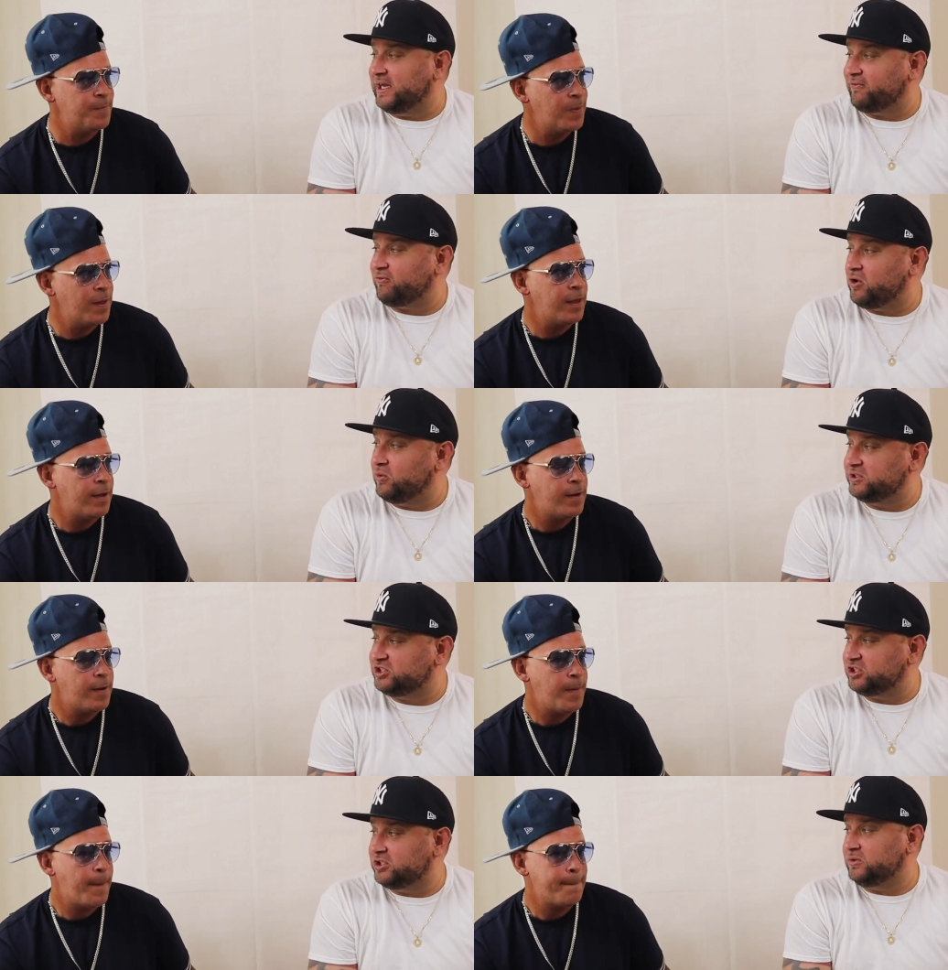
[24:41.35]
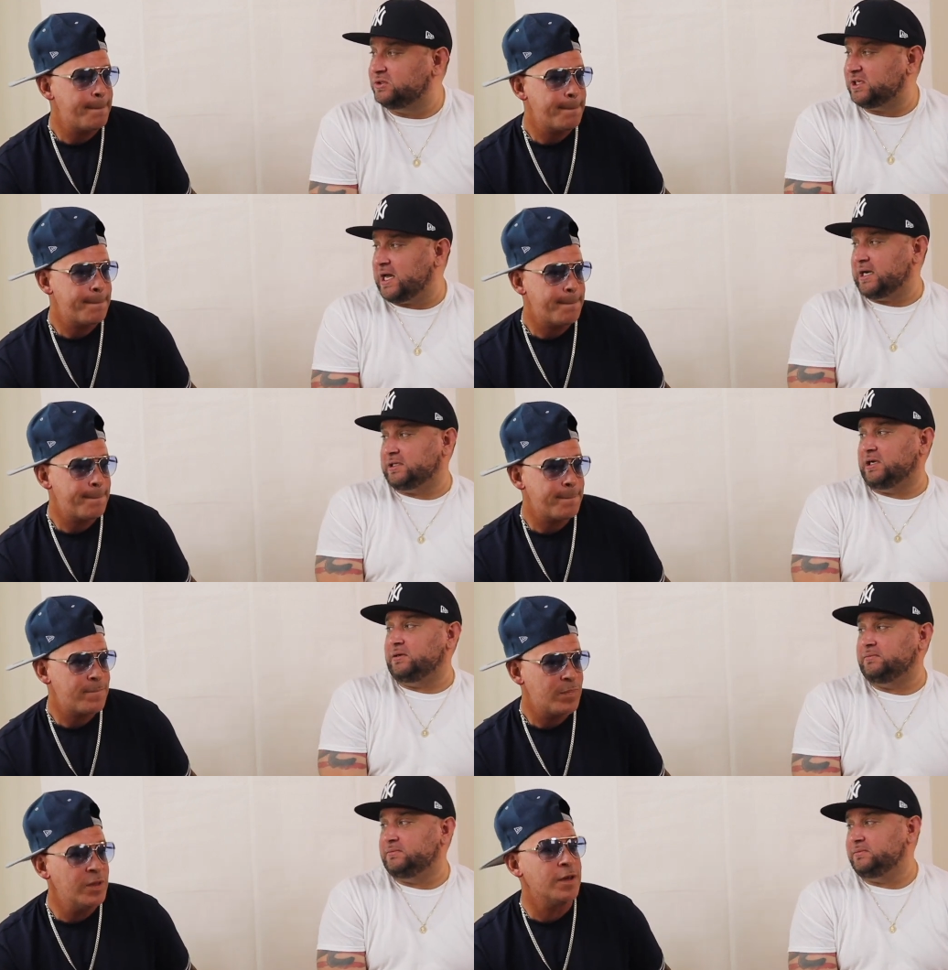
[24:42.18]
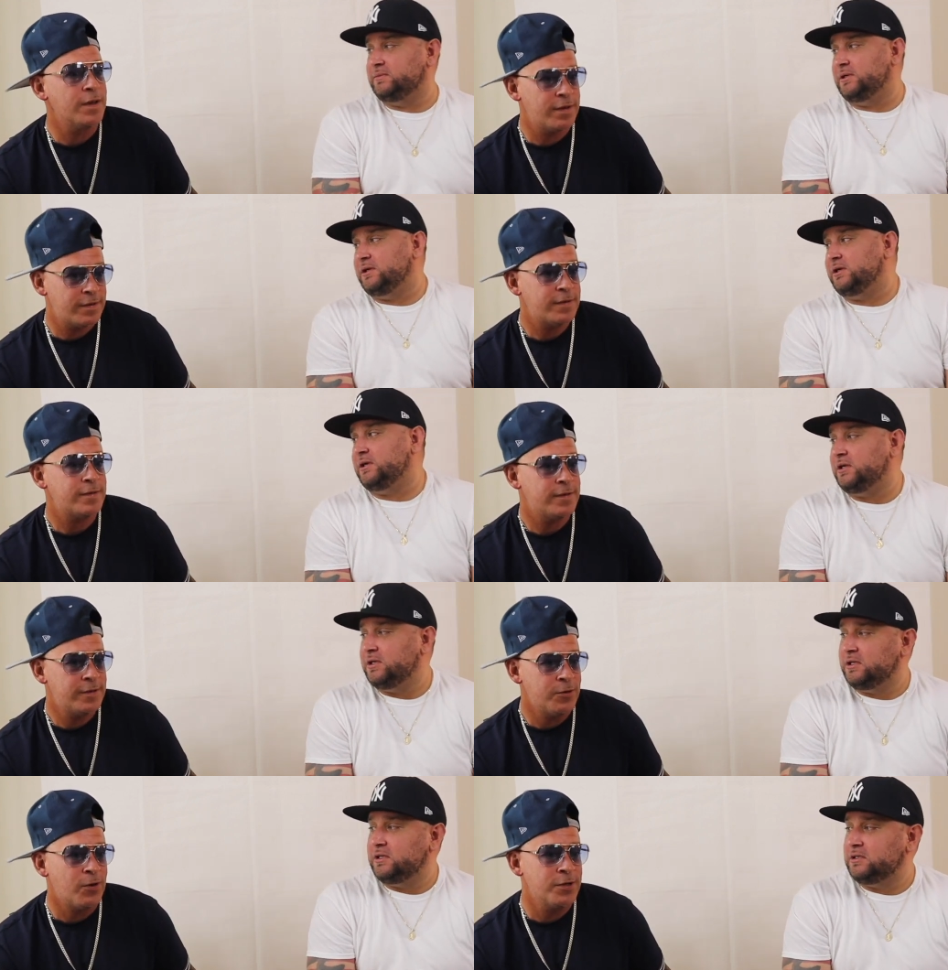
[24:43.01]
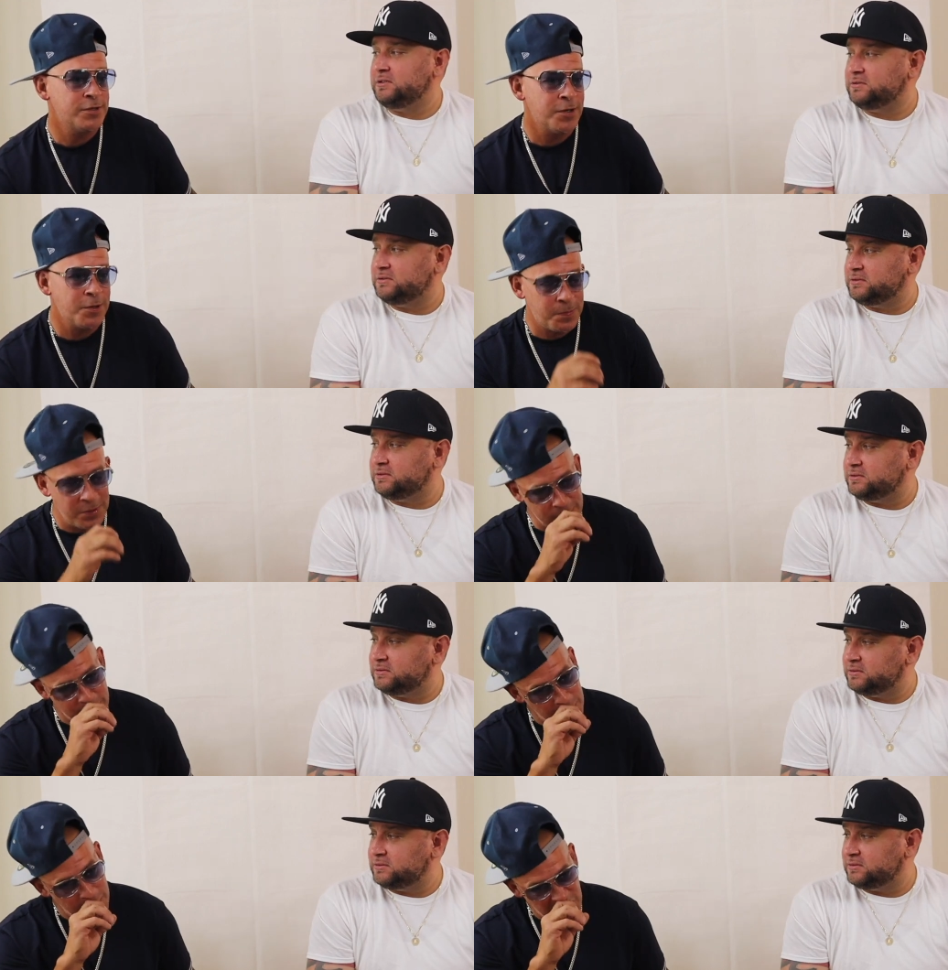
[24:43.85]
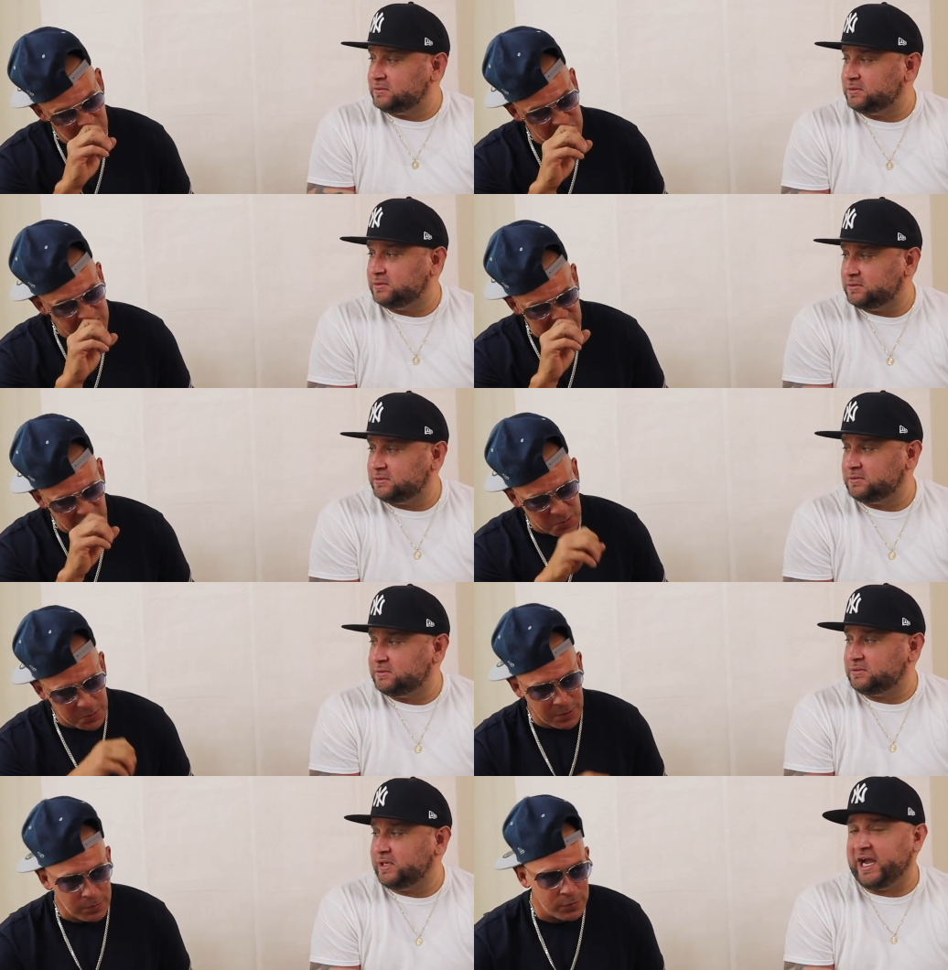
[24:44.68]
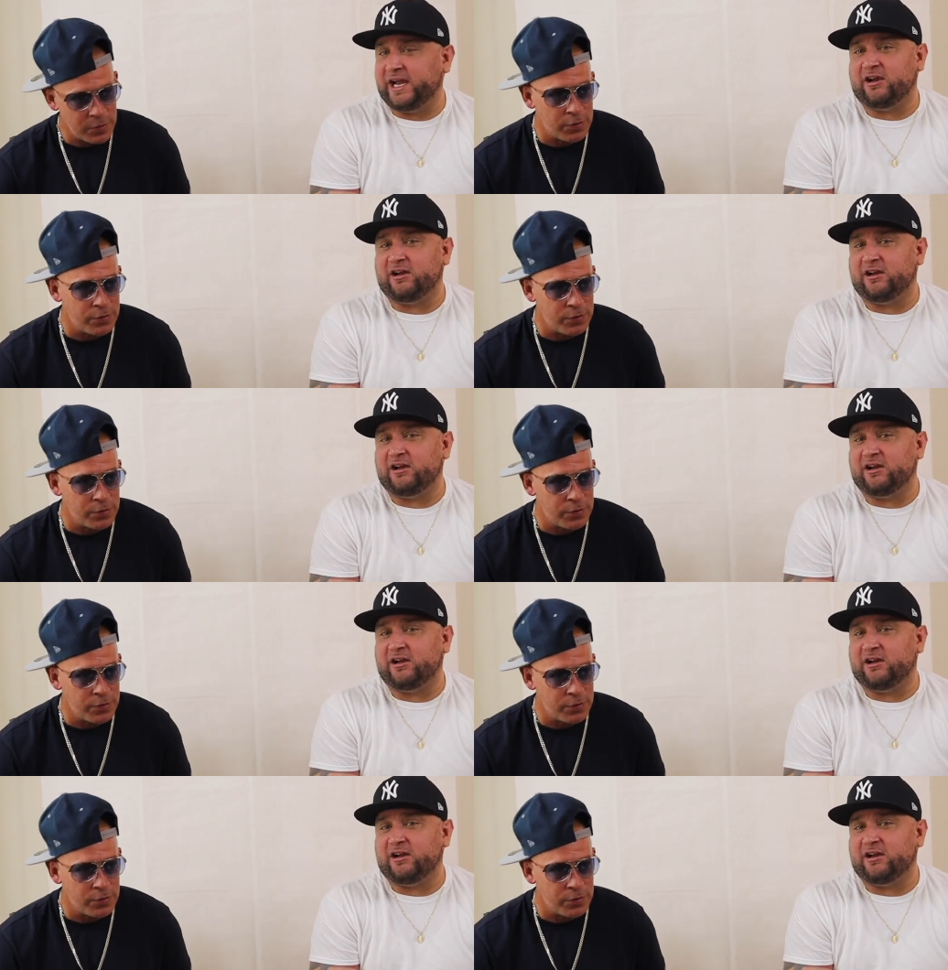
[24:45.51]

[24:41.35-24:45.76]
Speaker 1: his, to Death Row when Suge was locked up?
Speaker 2: Yeah, and all his other people, all his other people.
Speaker 1: Yeah,